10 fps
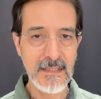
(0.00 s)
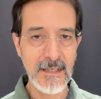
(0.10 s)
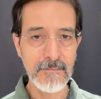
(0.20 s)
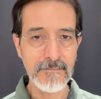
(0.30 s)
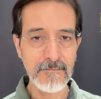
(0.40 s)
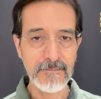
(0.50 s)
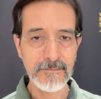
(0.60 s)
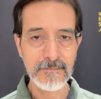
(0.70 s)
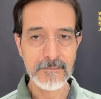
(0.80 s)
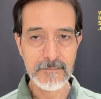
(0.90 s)
time.
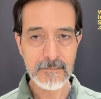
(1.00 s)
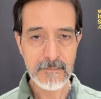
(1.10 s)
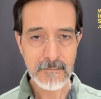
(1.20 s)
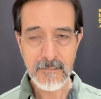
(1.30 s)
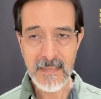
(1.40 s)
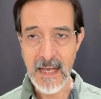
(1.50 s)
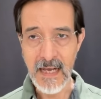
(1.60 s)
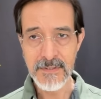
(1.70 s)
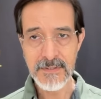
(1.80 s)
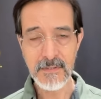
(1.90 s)

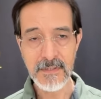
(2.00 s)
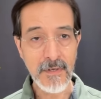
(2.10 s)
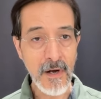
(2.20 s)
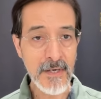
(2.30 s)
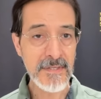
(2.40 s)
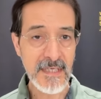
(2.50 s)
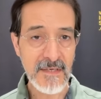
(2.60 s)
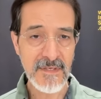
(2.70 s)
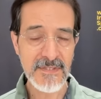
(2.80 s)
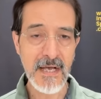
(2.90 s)
How is the, you know, are the
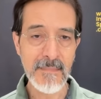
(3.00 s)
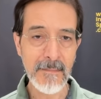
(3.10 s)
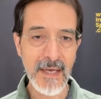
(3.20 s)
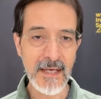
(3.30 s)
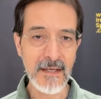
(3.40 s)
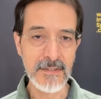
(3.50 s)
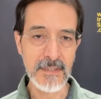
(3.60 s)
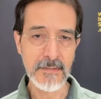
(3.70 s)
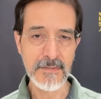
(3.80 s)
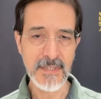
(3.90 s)
EVs coming back on the
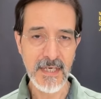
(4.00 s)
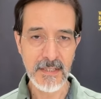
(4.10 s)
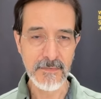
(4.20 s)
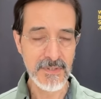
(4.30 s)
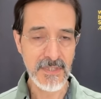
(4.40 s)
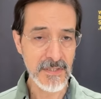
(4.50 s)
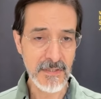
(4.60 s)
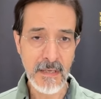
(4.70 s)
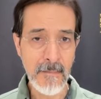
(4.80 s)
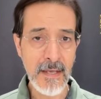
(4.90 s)
other side of the recession?
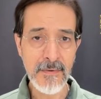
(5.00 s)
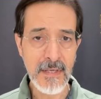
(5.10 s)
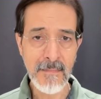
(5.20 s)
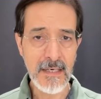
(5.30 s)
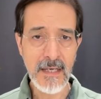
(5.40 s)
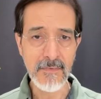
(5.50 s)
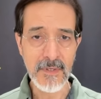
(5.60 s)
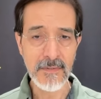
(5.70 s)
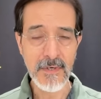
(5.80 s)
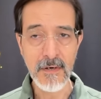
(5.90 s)
They may or they may not. We
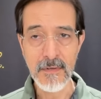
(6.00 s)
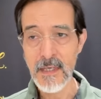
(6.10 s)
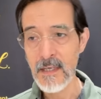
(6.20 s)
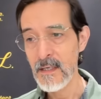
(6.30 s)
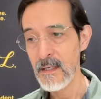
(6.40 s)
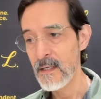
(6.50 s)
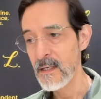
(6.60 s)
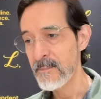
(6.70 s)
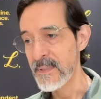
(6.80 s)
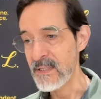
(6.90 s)
don't know.
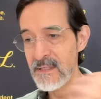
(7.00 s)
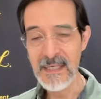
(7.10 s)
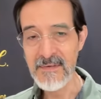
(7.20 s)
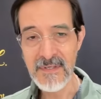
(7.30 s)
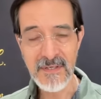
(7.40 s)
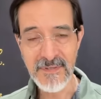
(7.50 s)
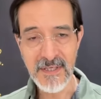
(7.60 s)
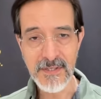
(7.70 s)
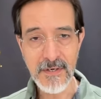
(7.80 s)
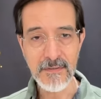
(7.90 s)
But even if they
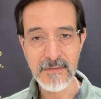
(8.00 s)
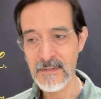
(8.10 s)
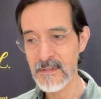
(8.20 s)
don't,